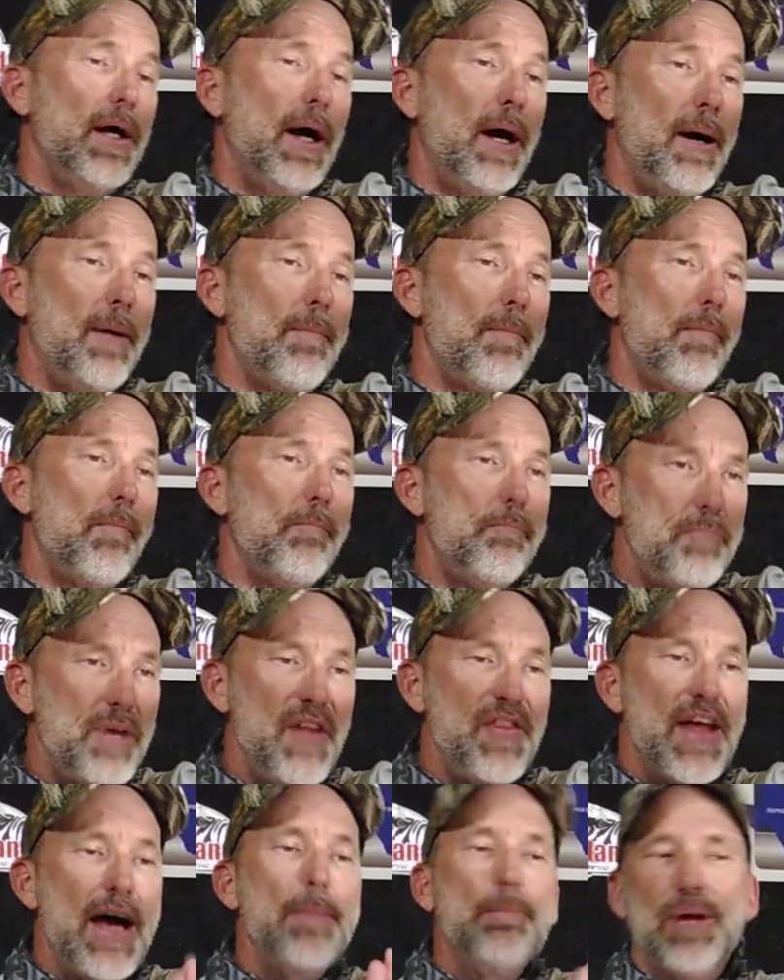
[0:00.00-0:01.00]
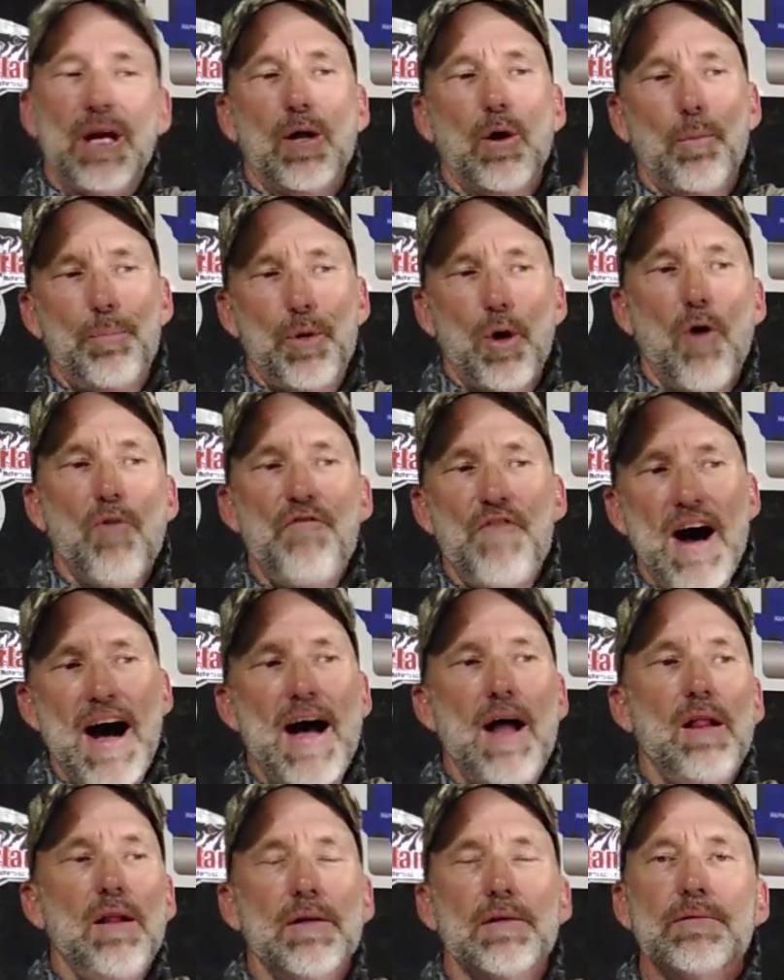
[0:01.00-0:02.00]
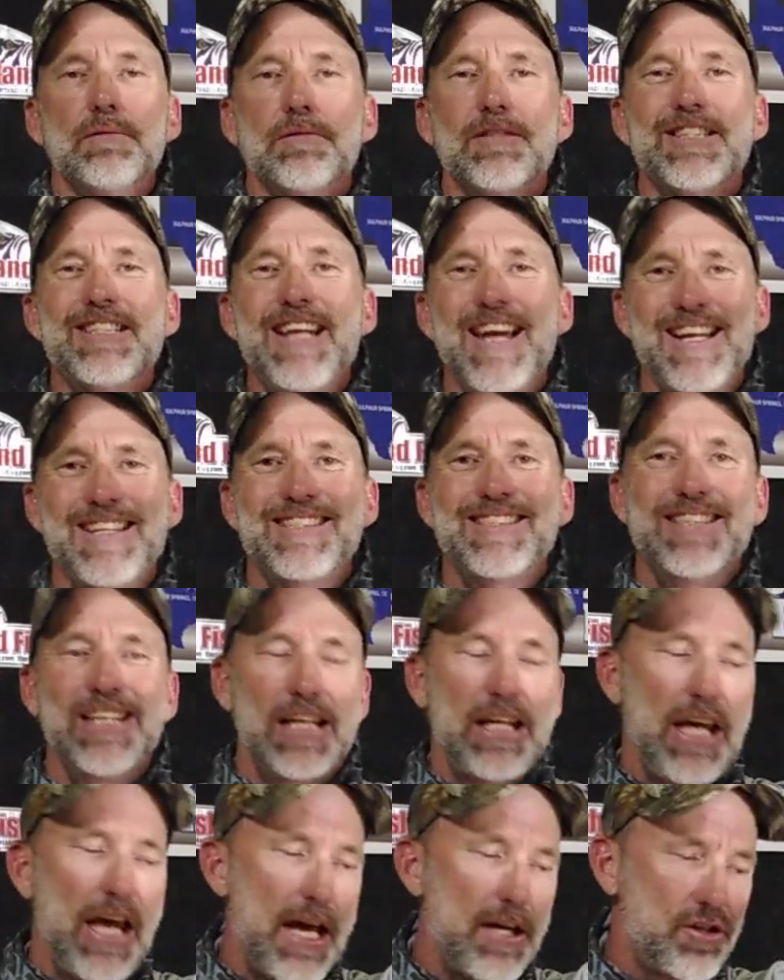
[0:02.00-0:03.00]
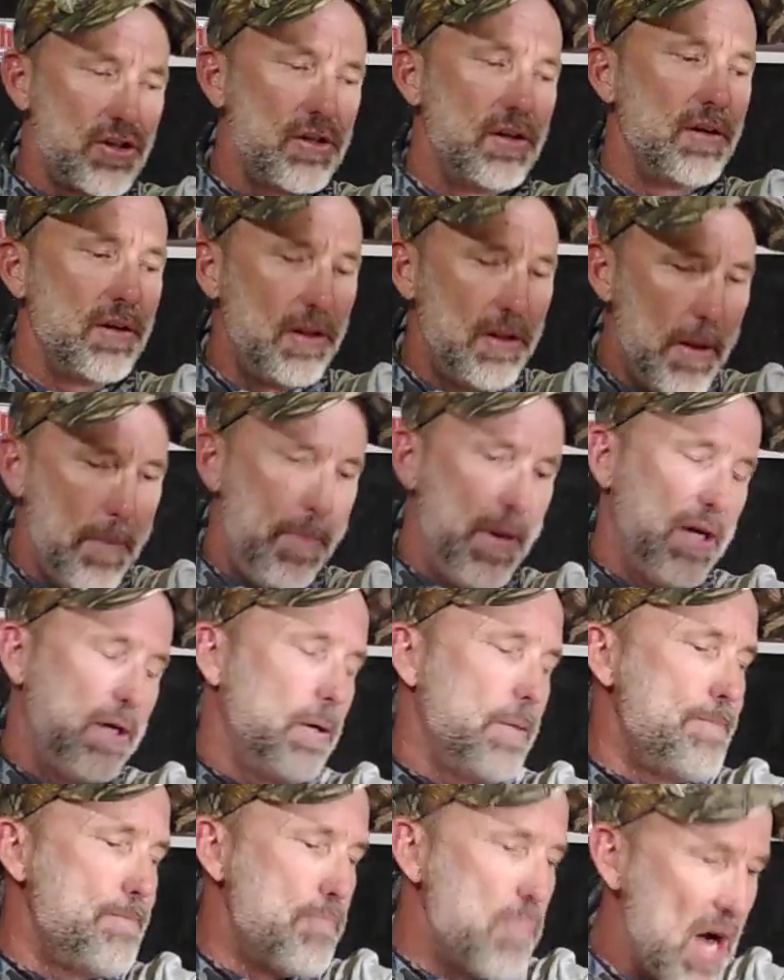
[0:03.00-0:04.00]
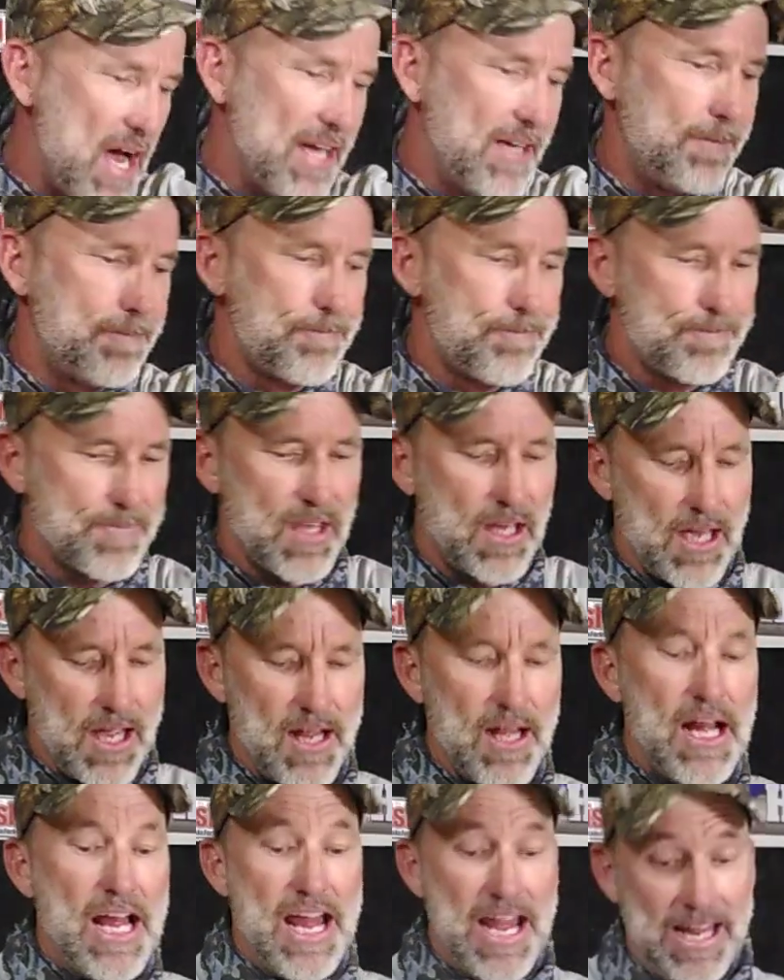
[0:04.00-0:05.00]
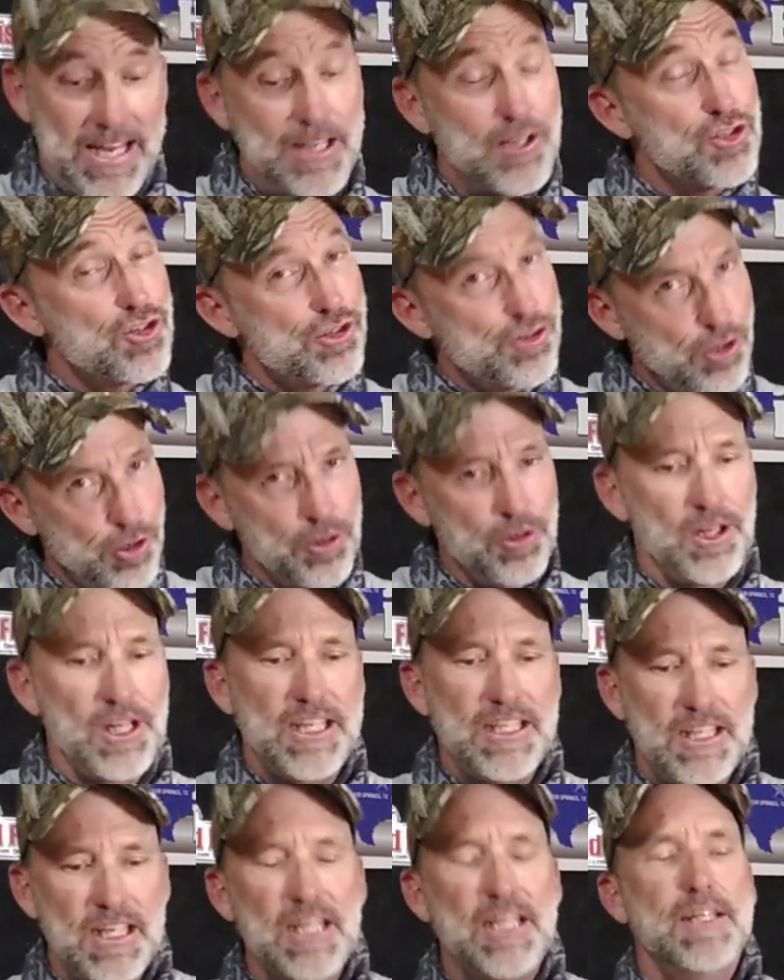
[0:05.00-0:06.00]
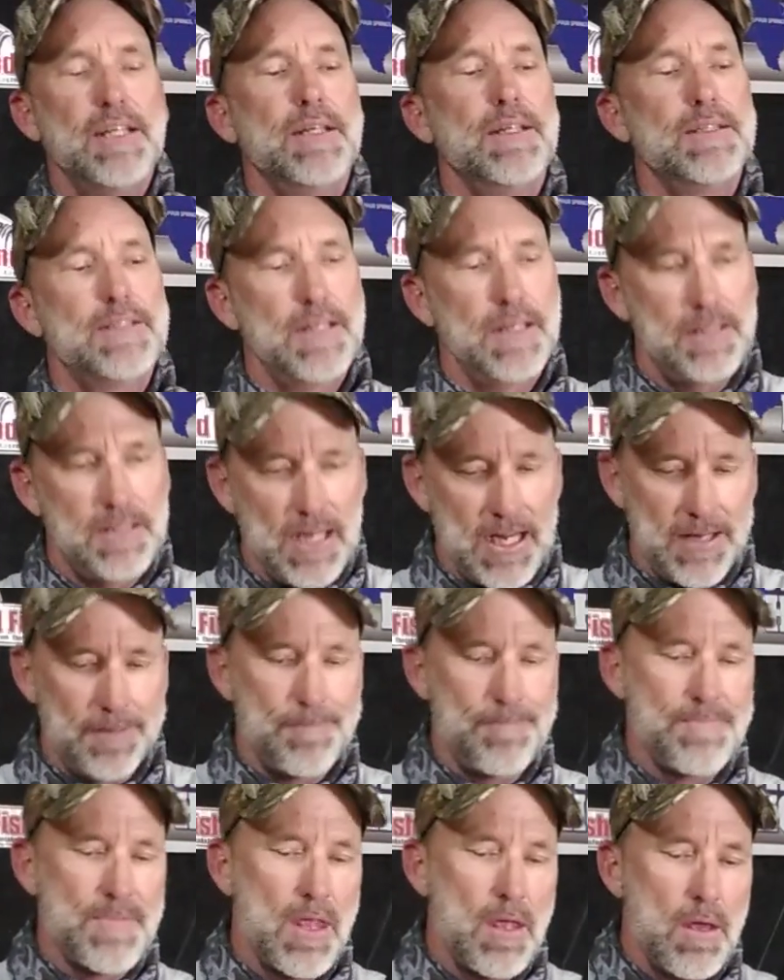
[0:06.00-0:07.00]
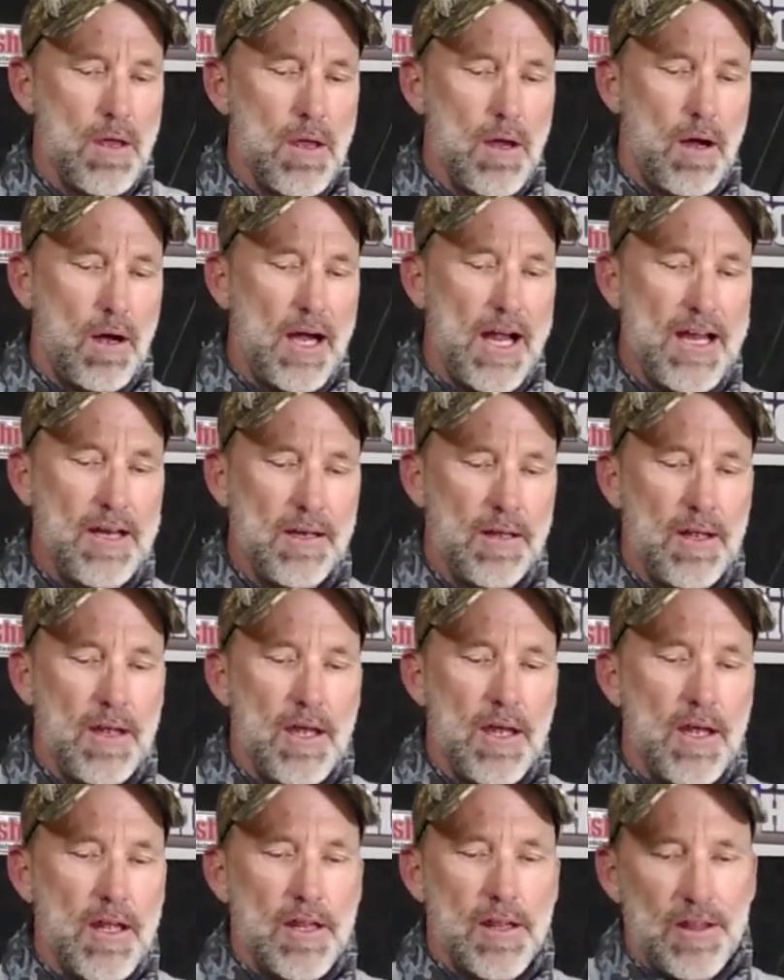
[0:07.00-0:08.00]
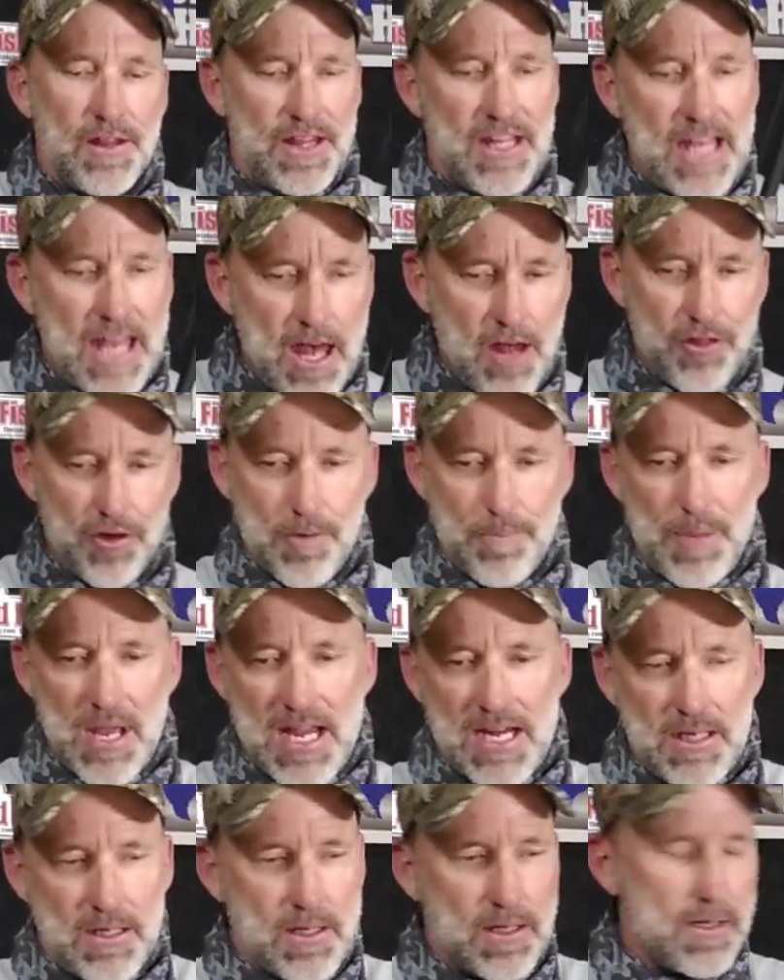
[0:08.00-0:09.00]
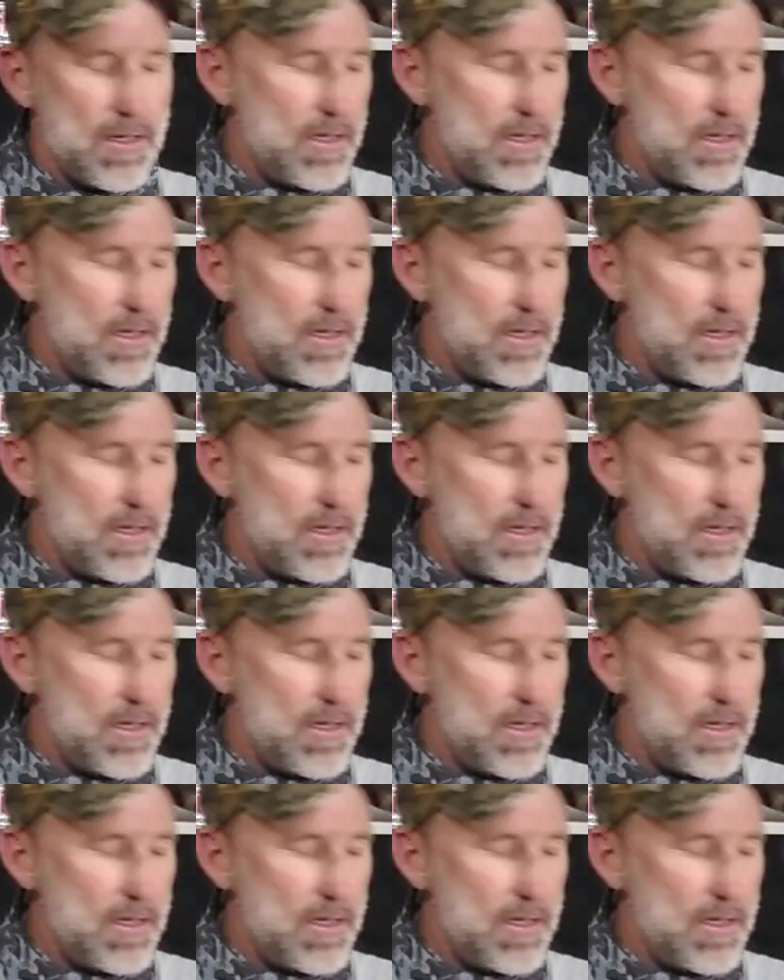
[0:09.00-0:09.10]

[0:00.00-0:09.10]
Um, but that bigger profile tends to catch the bigger bite. Okay. And it certainly did today. All right. The other bait